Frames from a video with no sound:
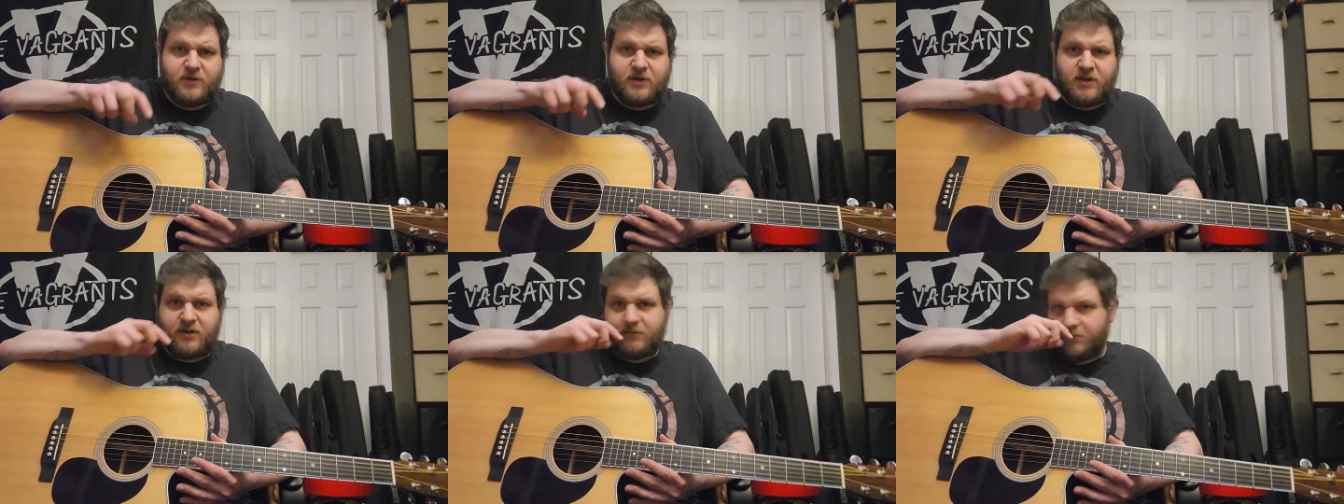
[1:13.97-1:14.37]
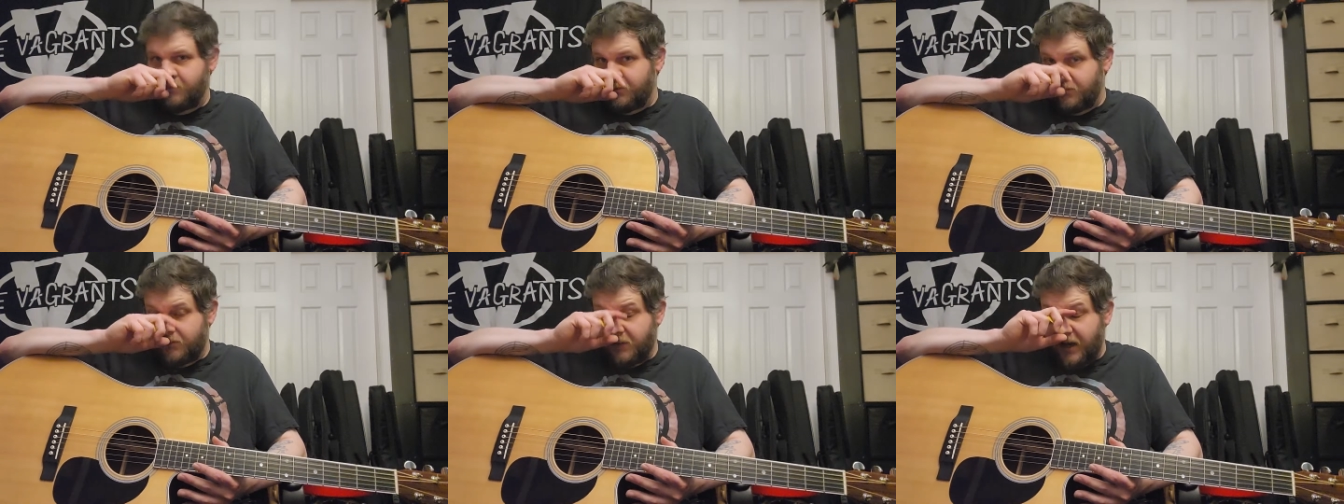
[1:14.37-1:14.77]
Um,
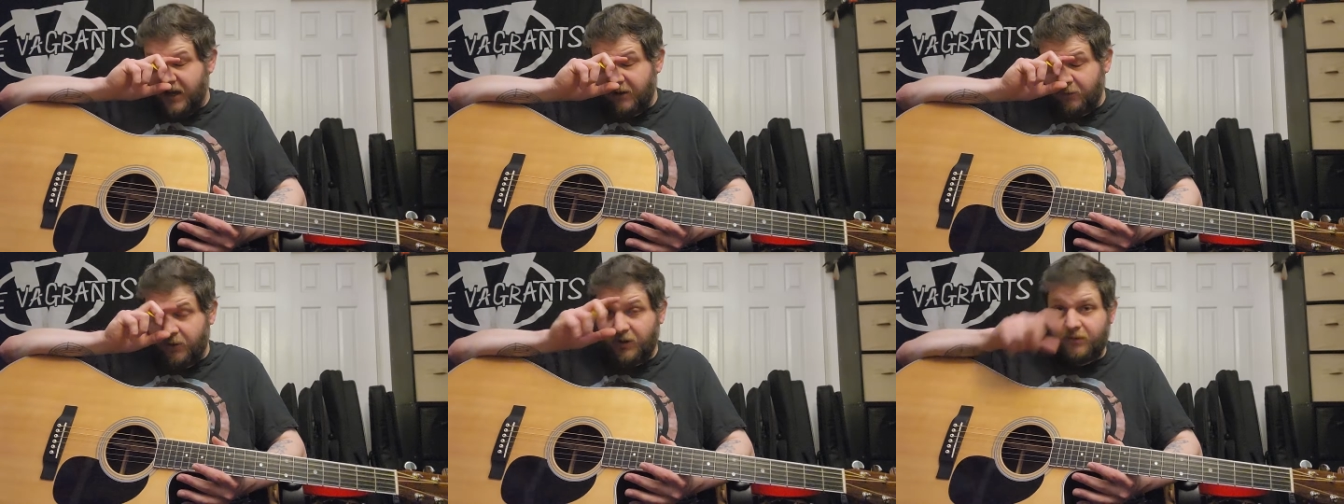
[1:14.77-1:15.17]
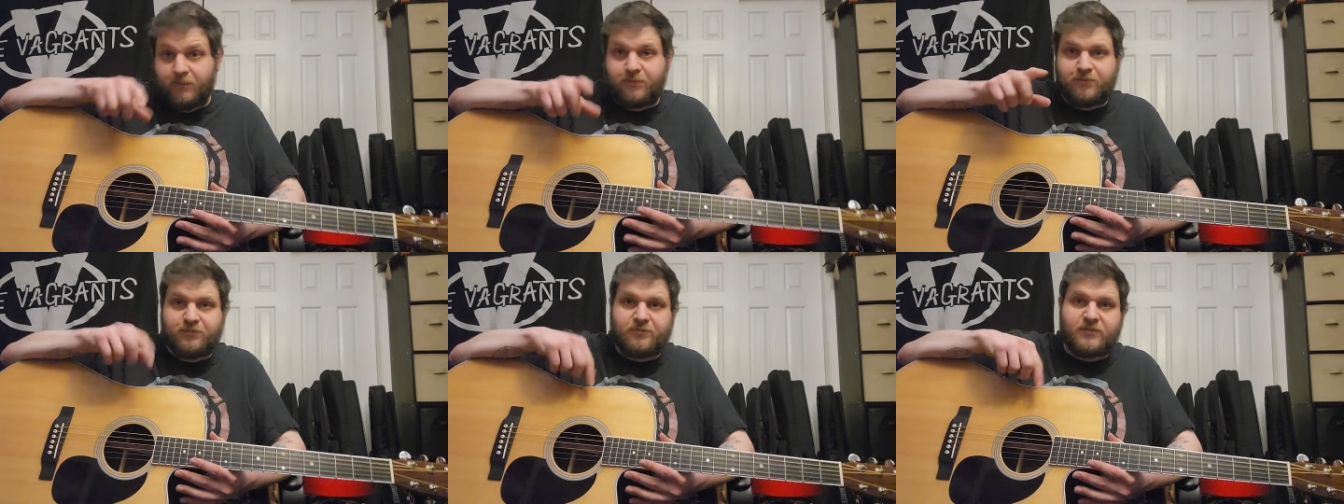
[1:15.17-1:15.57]
I, well,
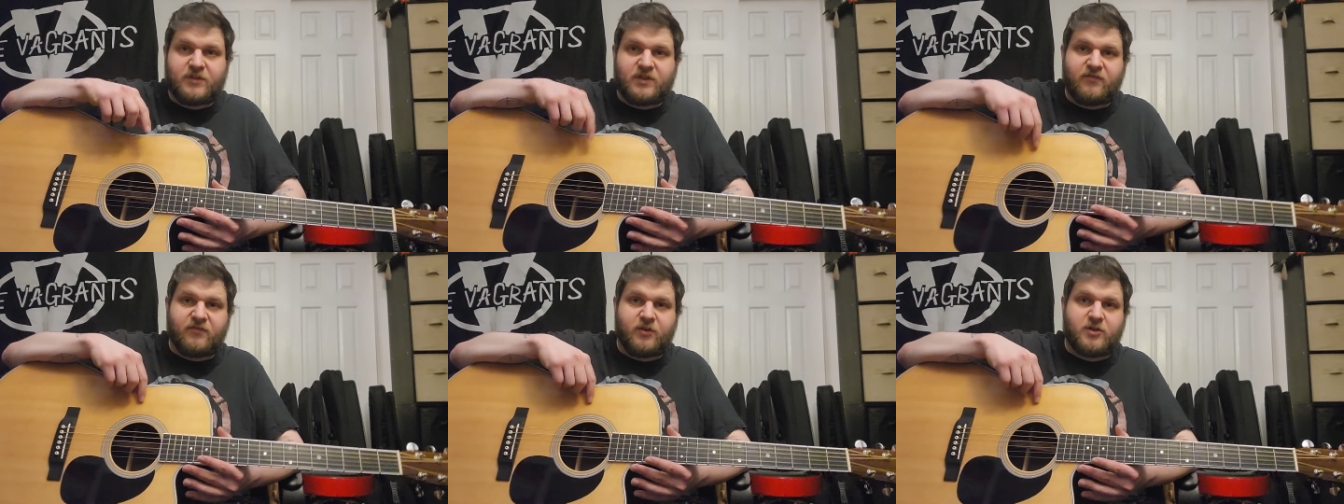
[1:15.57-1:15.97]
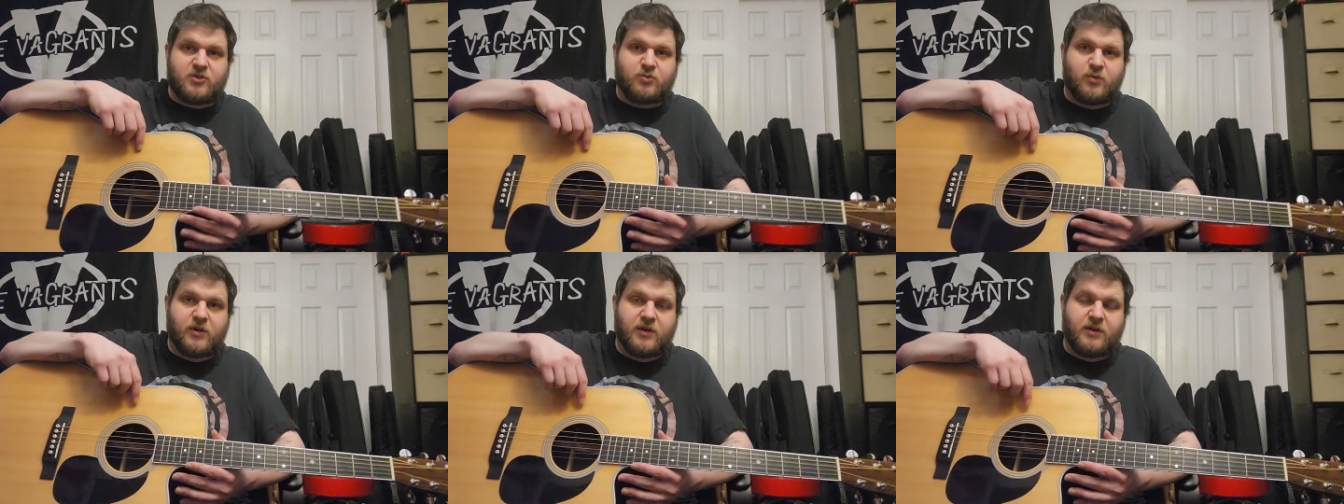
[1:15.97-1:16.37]
the
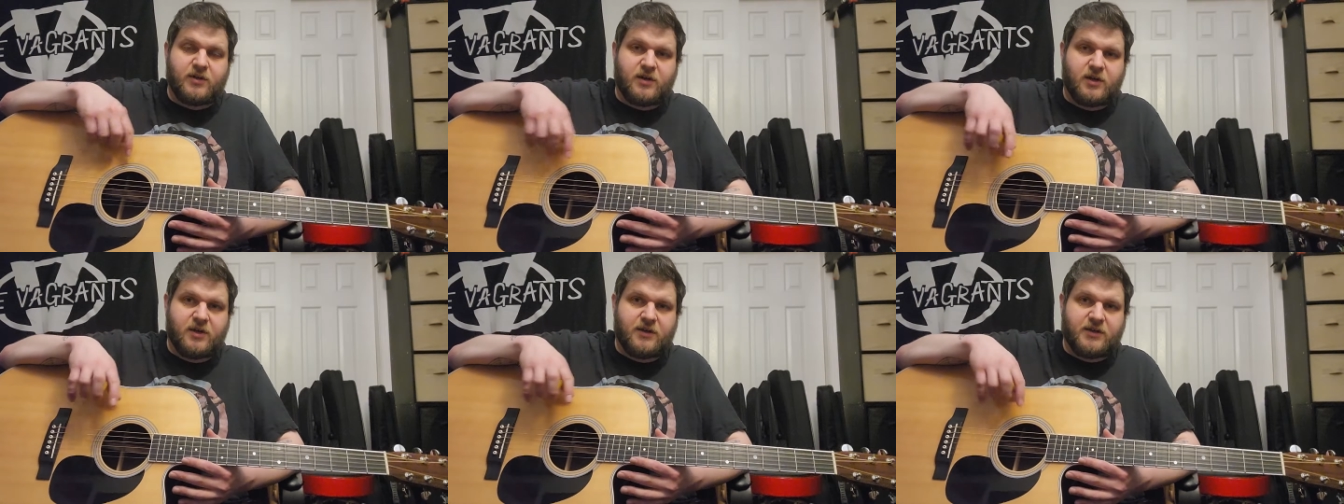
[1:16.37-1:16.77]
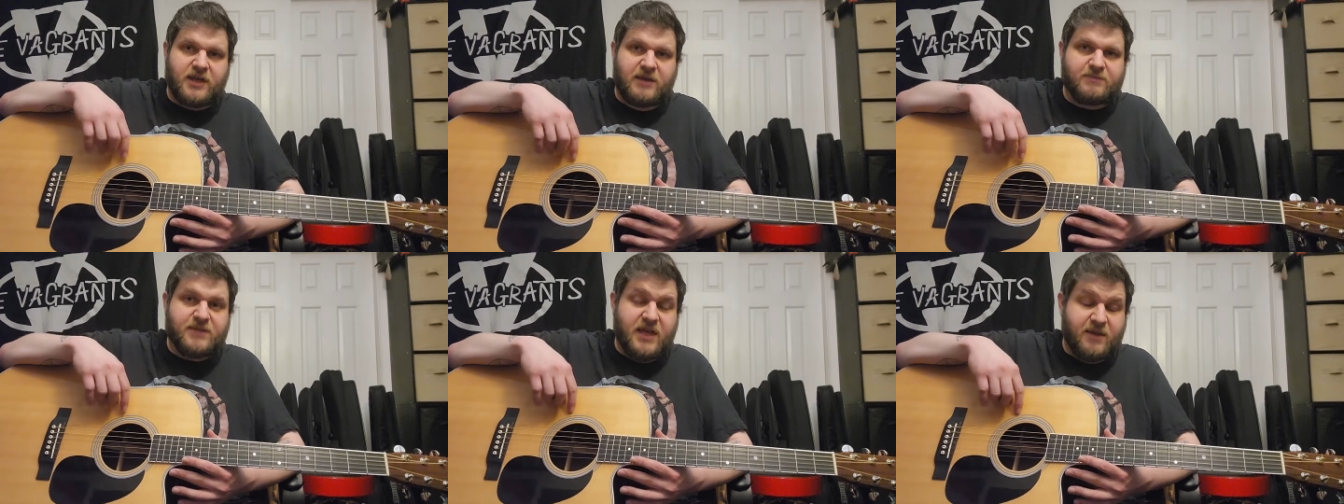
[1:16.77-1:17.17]
first one uh,
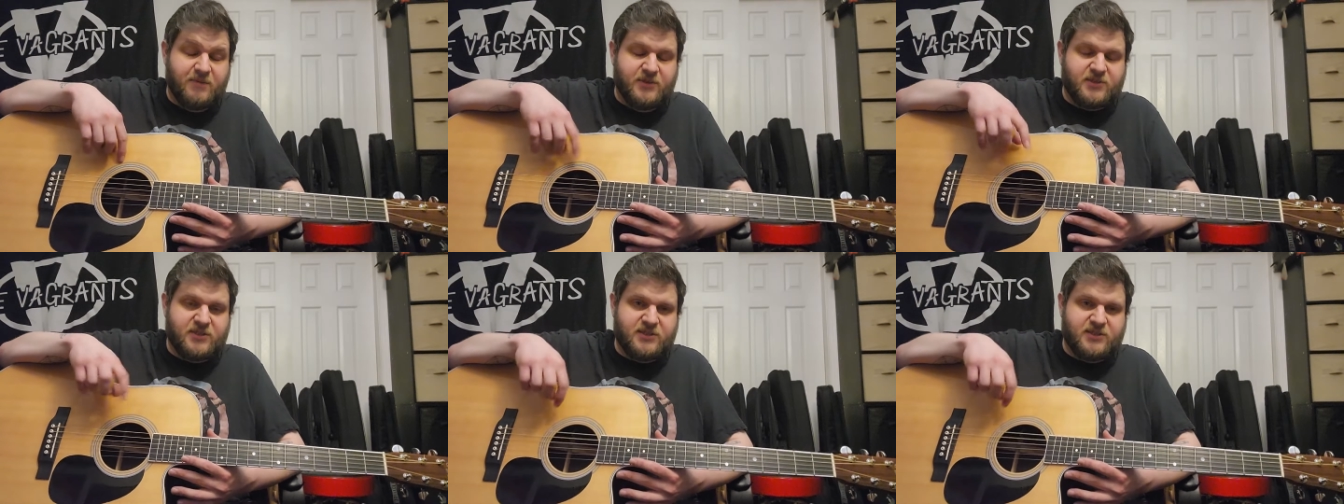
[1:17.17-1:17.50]
came damaged.